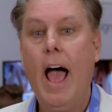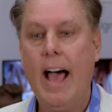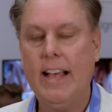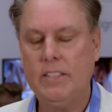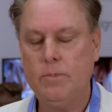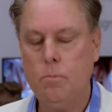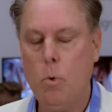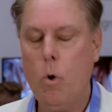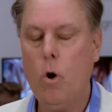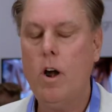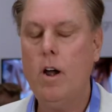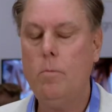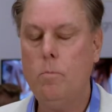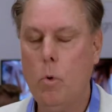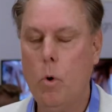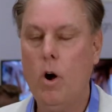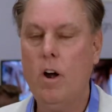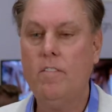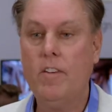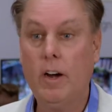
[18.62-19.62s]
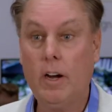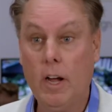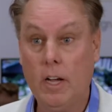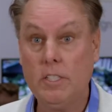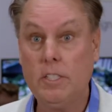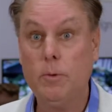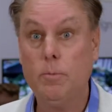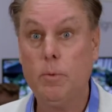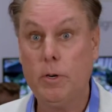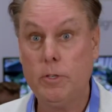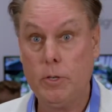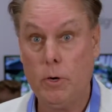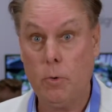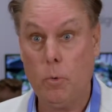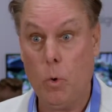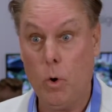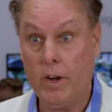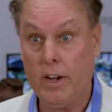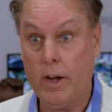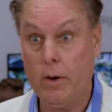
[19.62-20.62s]
as more and more of our customers are
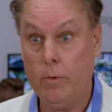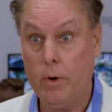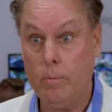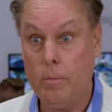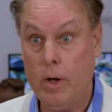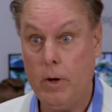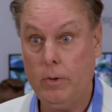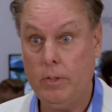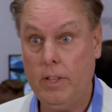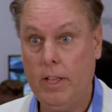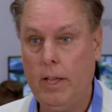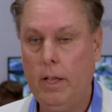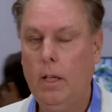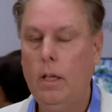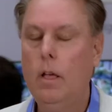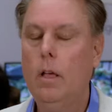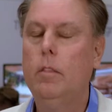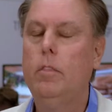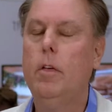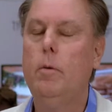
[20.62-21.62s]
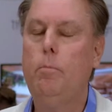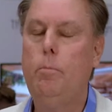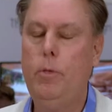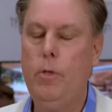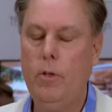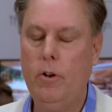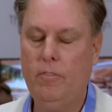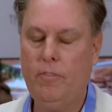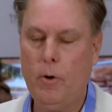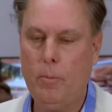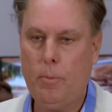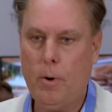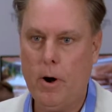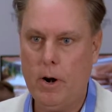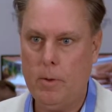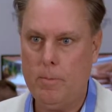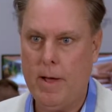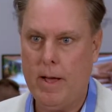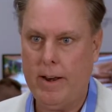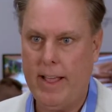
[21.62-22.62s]
working remotely, the beautiful
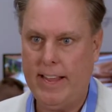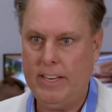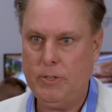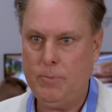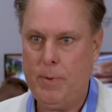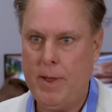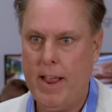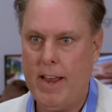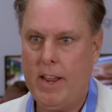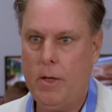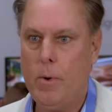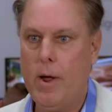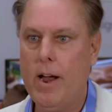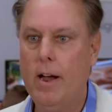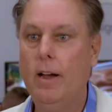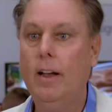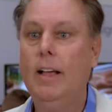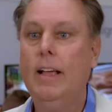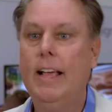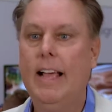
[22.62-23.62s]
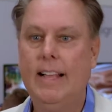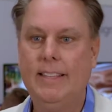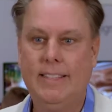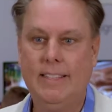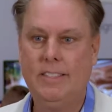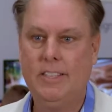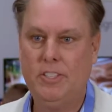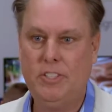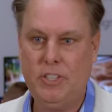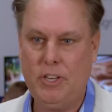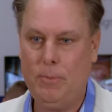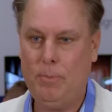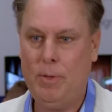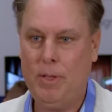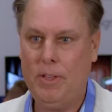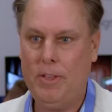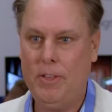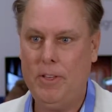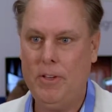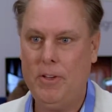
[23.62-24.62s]
part about HP Anyware is it's a
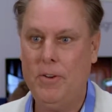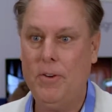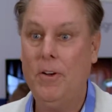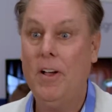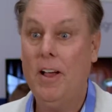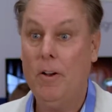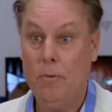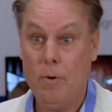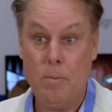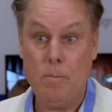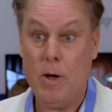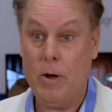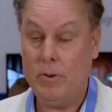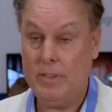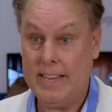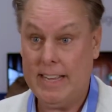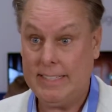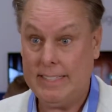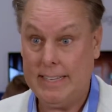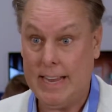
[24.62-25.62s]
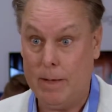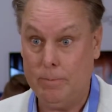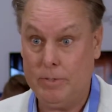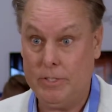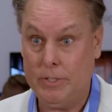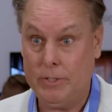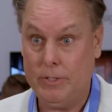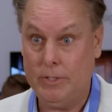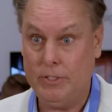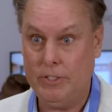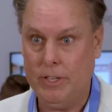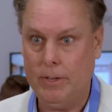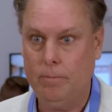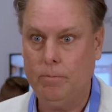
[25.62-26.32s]
GPU remote desktop solution.